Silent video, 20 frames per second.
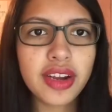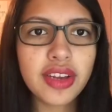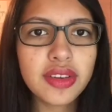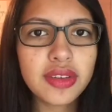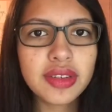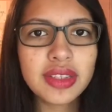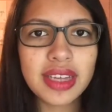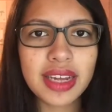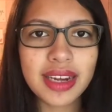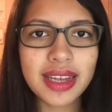do
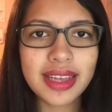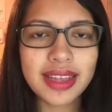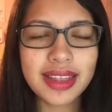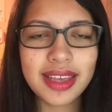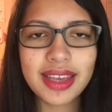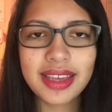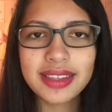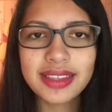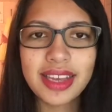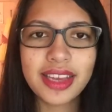you study
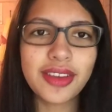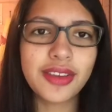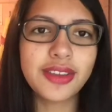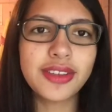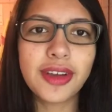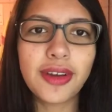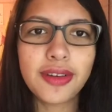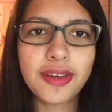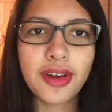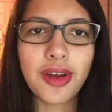things that you
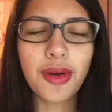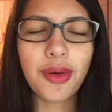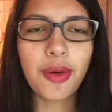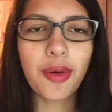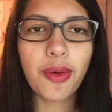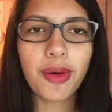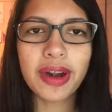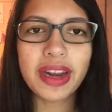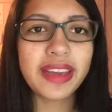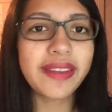don't know,
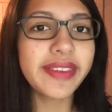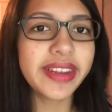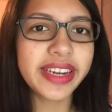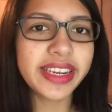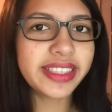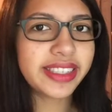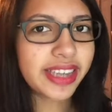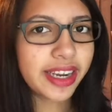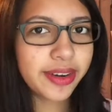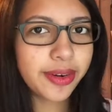or even
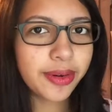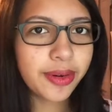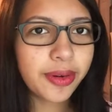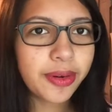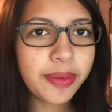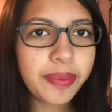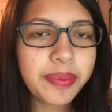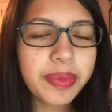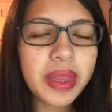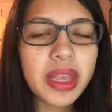in
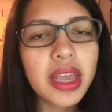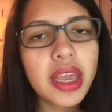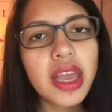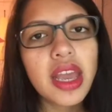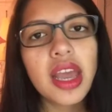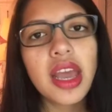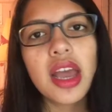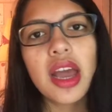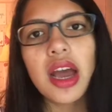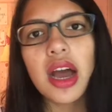general?
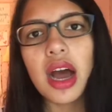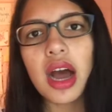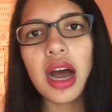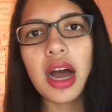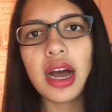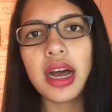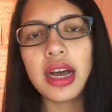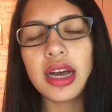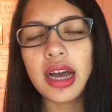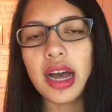
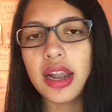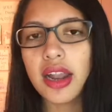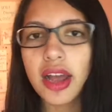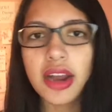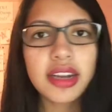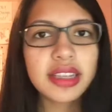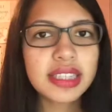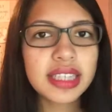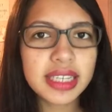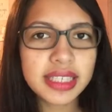A
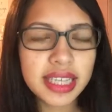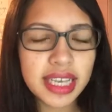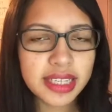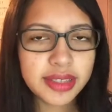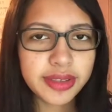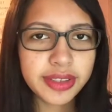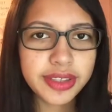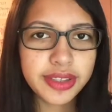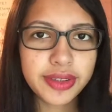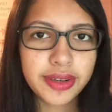lot of
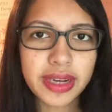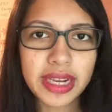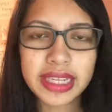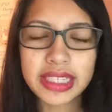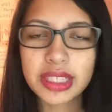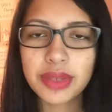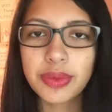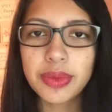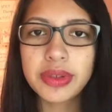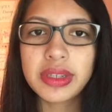successful
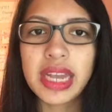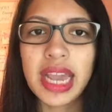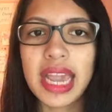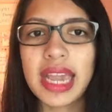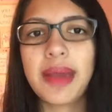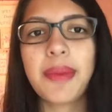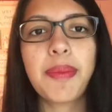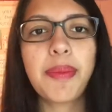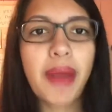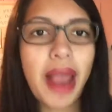students will
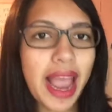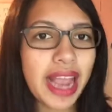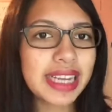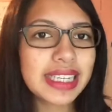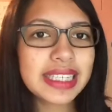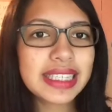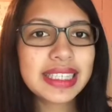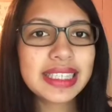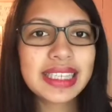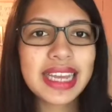take
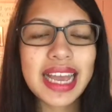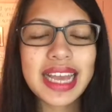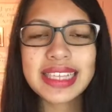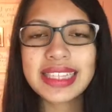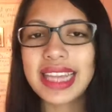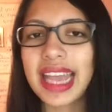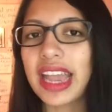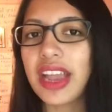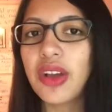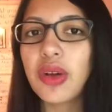practice
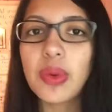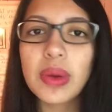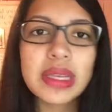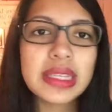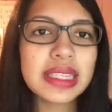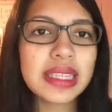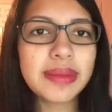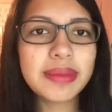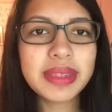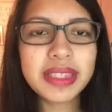tests and
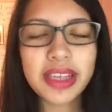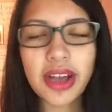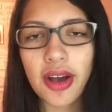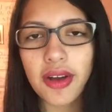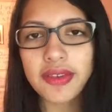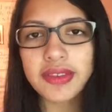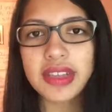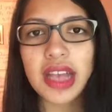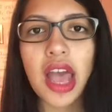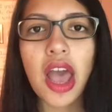quiz
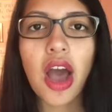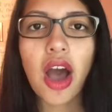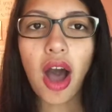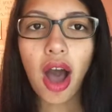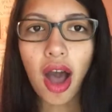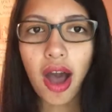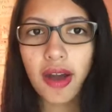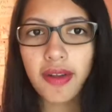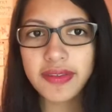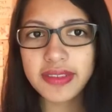themselves
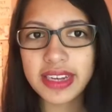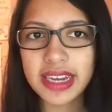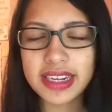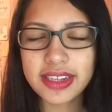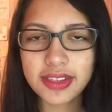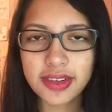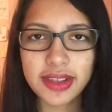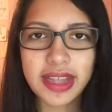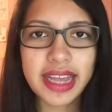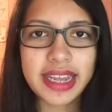
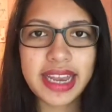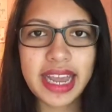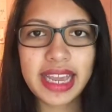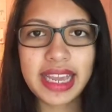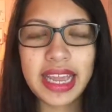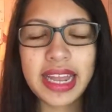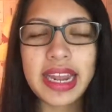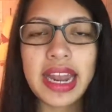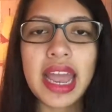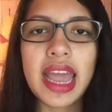often so that they
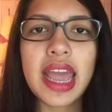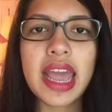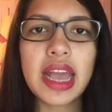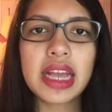can